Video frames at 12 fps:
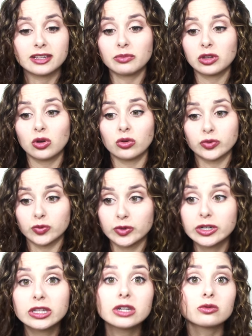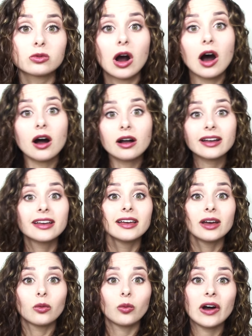something goes really wrong,
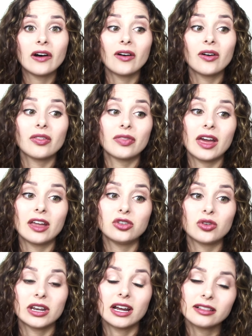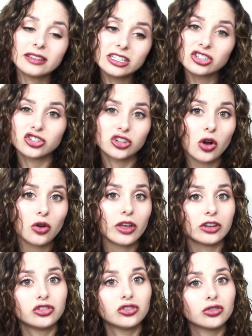well, then you can at least show
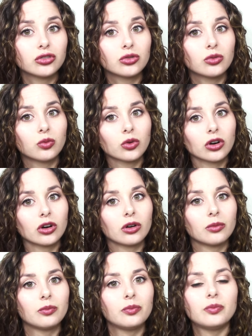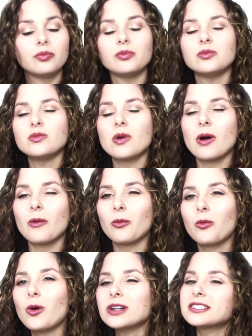that you were
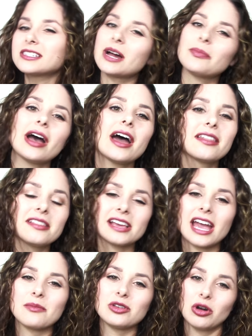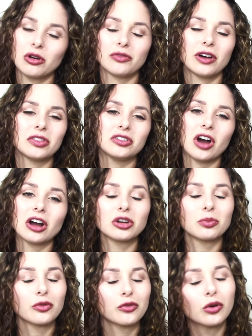one step ahead of the game and notify the doctor
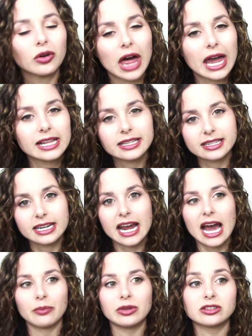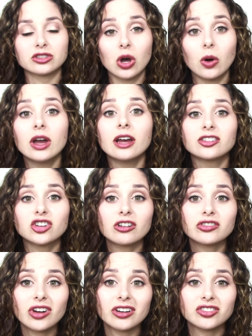before that incident happened. So
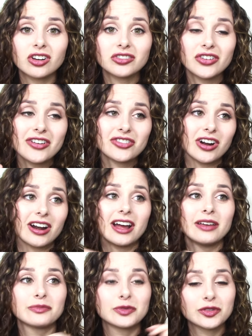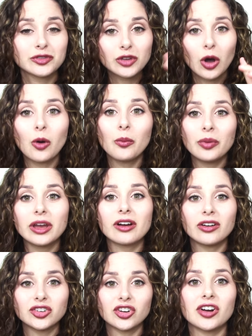chart, chart, chart, chart, chart. I am so big
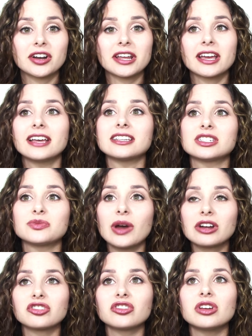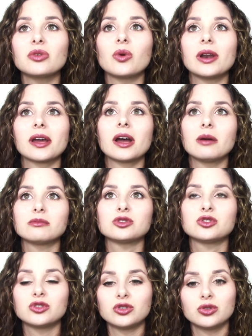on charting, especially when it
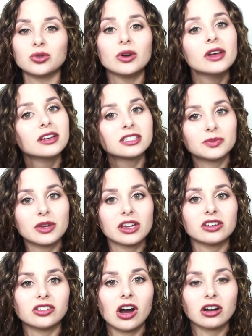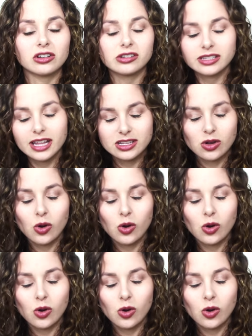comes to speaking to doctors. That's a